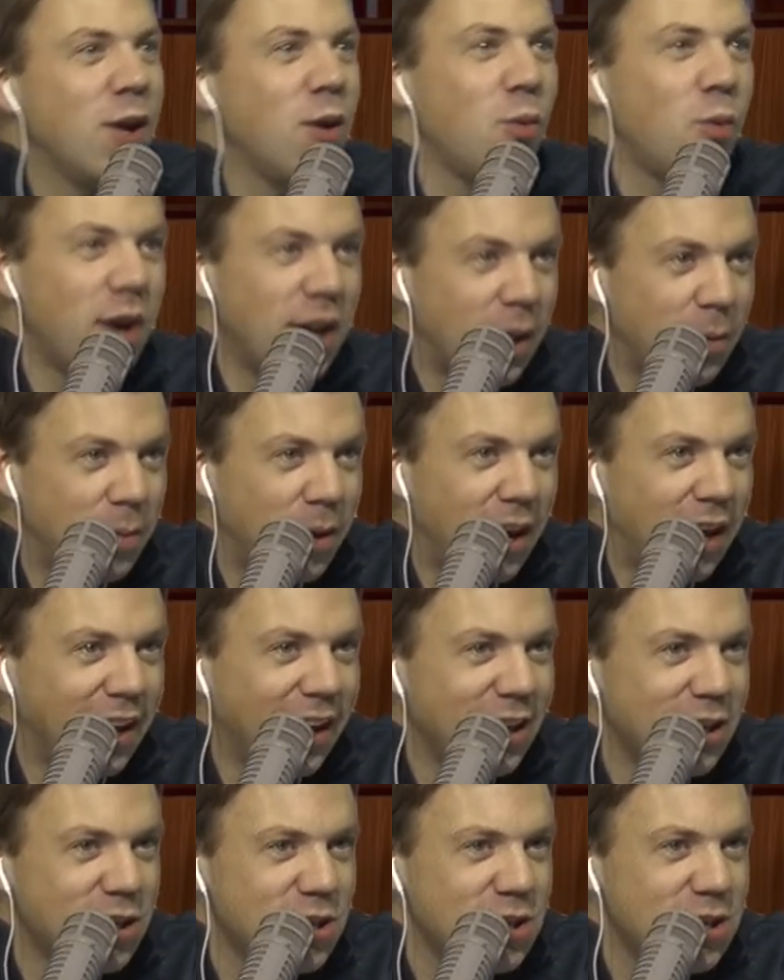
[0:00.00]

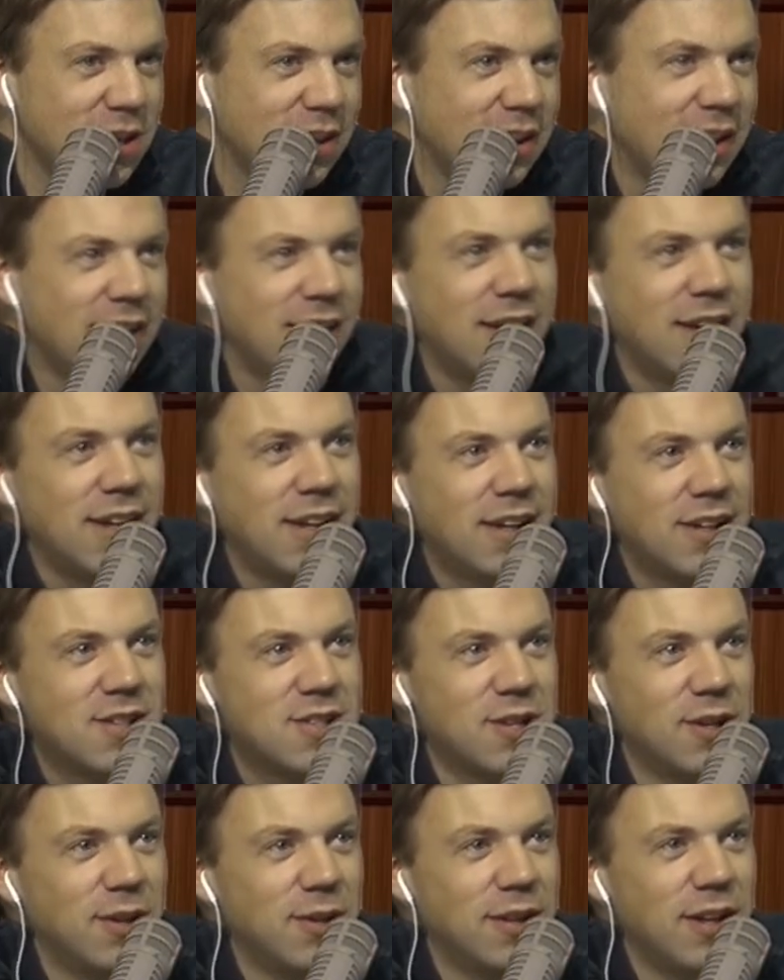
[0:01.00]
Winnipegish.
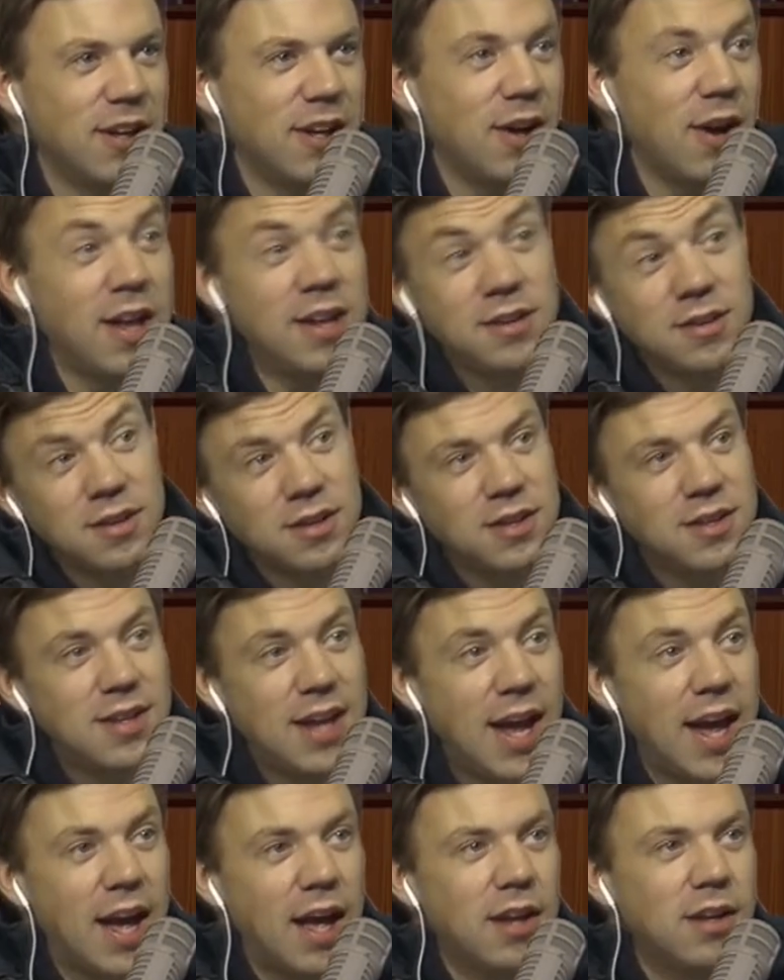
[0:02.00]
So there you go. And
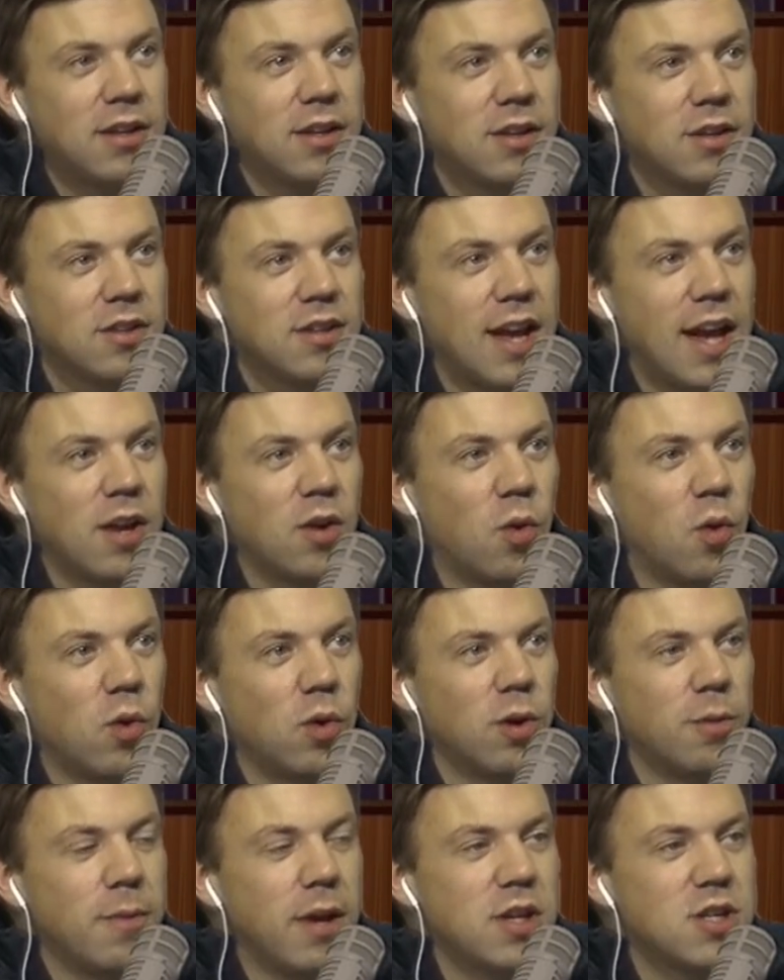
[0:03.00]
Dan, Dan
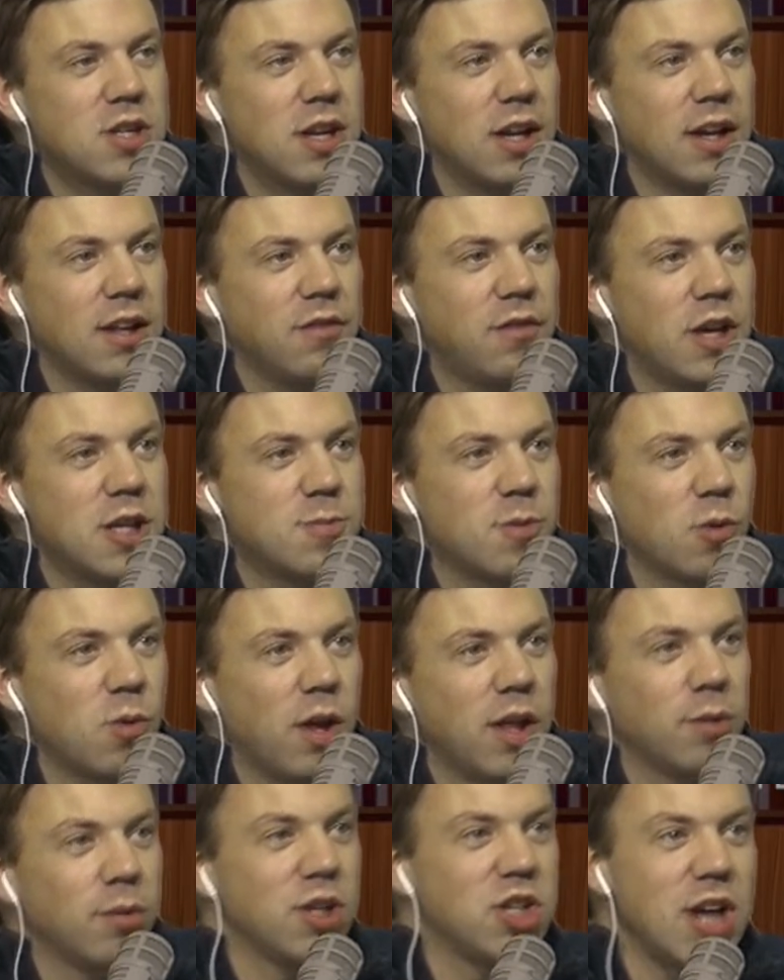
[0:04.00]
Horner mentioning yeah. on the Facebook,
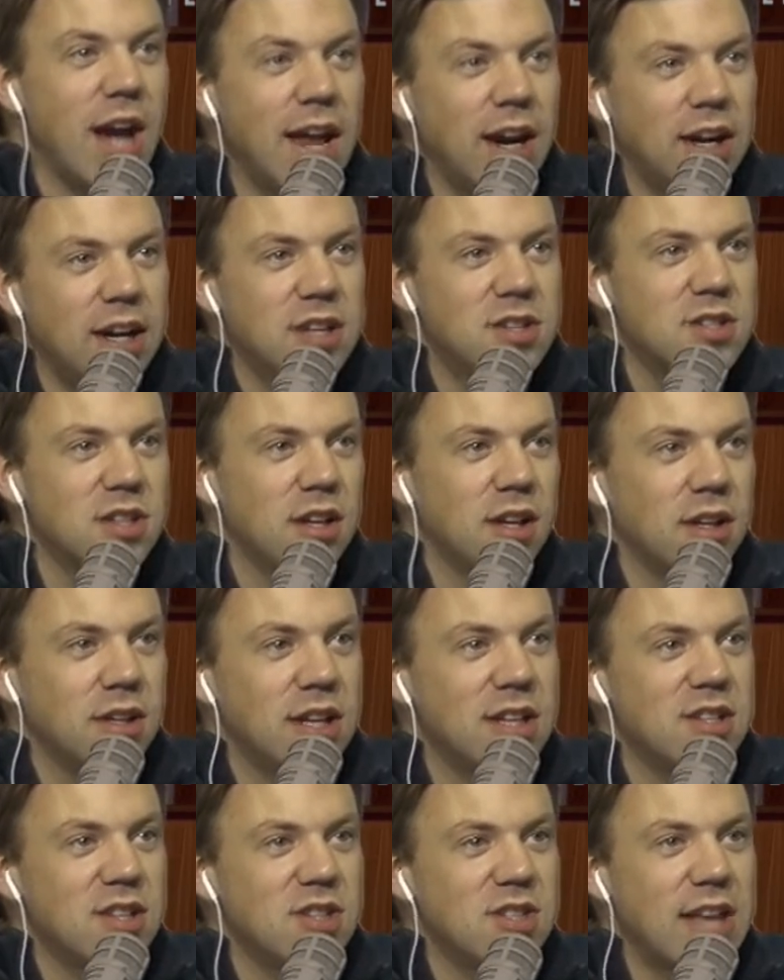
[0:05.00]
well, Regina needs to
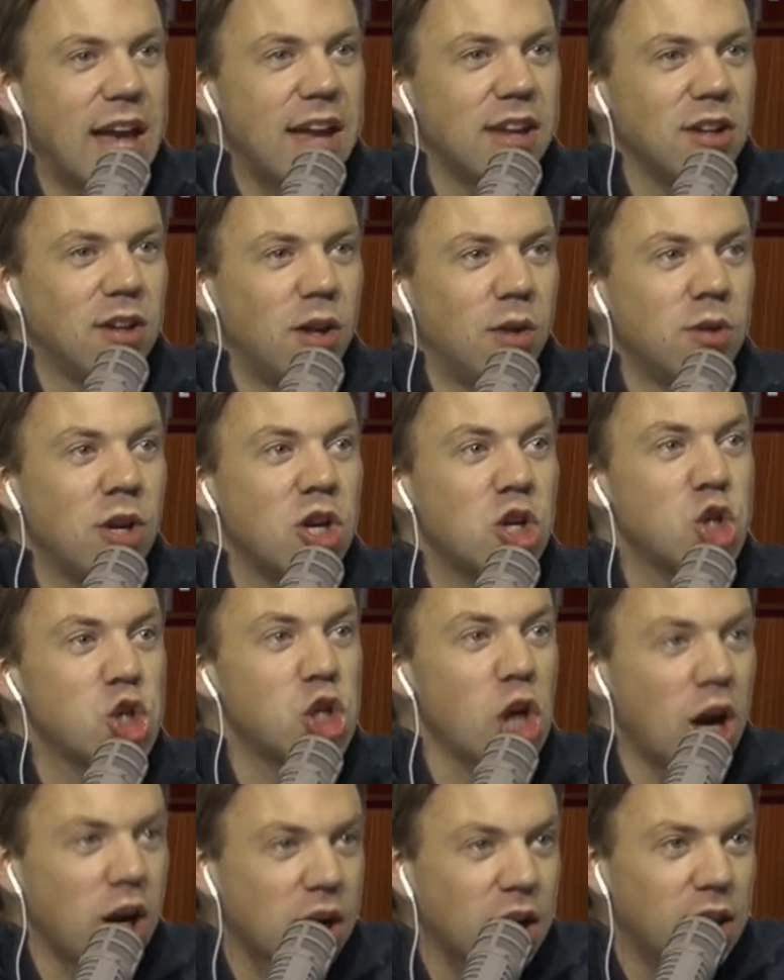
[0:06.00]
needs a standalone
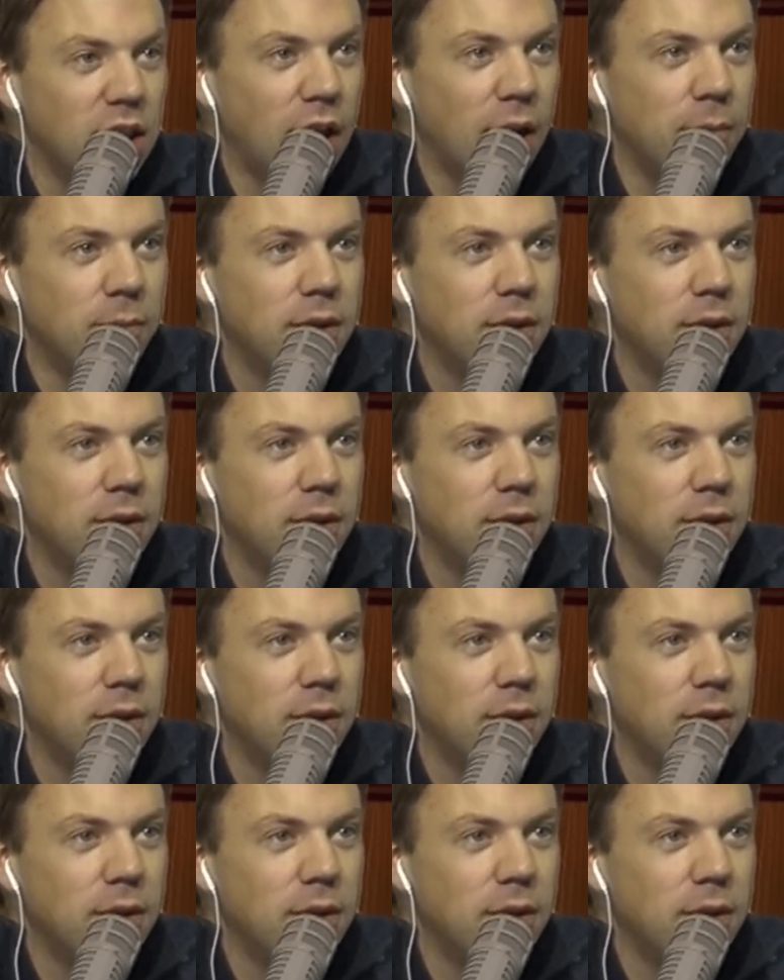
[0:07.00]
shark club.